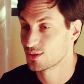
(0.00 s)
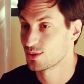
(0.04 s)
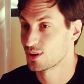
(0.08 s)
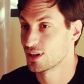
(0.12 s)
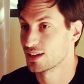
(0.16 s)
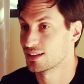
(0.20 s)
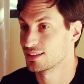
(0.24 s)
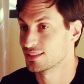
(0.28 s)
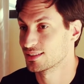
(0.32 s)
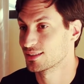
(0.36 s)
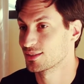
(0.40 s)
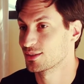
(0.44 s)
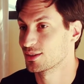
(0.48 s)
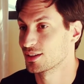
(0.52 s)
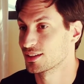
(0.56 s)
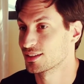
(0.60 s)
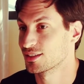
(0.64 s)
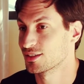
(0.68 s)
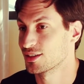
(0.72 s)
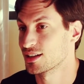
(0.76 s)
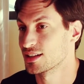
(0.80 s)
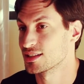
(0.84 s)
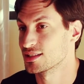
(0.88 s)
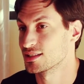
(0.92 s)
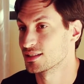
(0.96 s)
quite quite
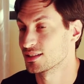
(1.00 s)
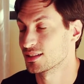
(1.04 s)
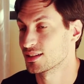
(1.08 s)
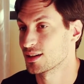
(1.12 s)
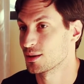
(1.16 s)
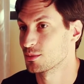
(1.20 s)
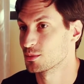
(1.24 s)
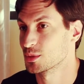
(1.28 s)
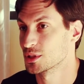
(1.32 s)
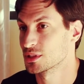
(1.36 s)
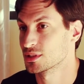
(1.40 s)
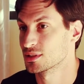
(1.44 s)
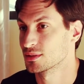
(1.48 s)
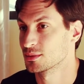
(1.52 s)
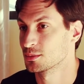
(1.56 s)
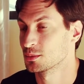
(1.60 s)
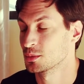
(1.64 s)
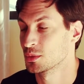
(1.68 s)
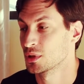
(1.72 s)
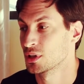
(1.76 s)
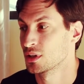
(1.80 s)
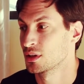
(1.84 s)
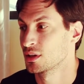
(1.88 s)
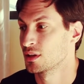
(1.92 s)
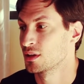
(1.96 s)
crazy and cumbersome.